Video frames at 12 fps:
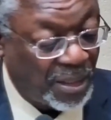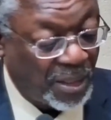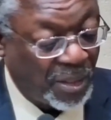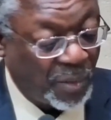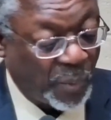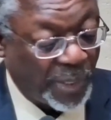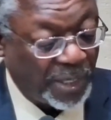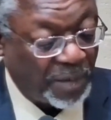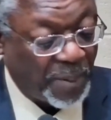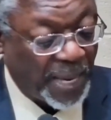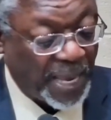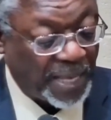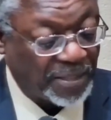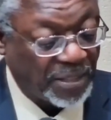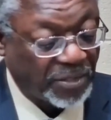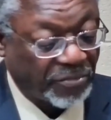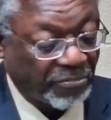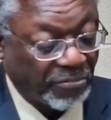when he
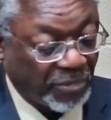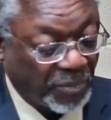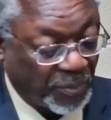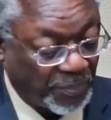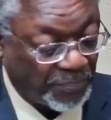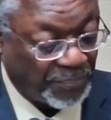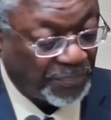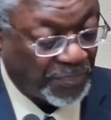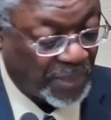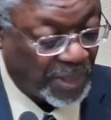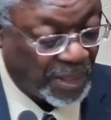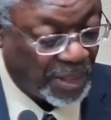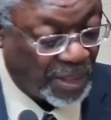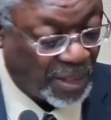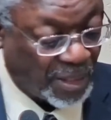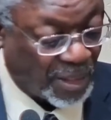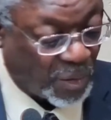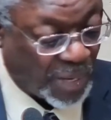passes through.
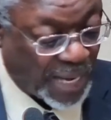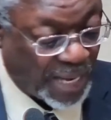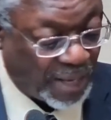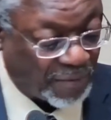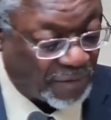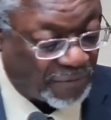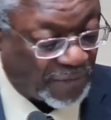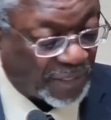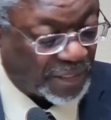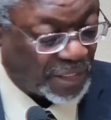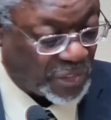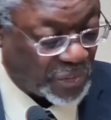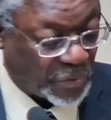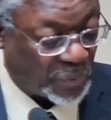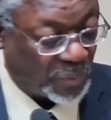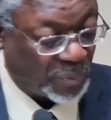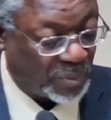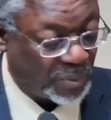Though I have afflicted you,
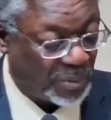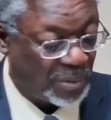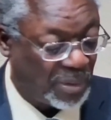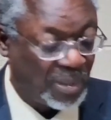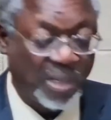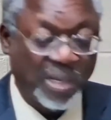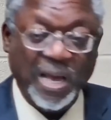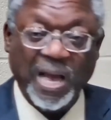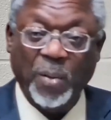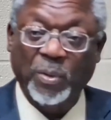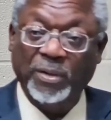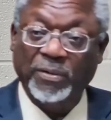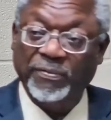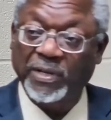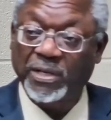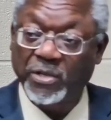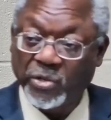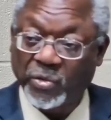I will afflict
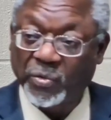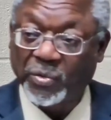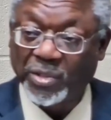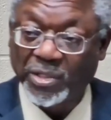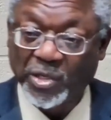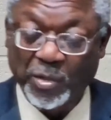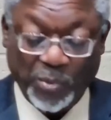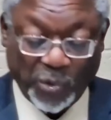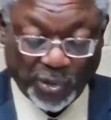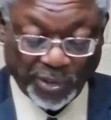you no more.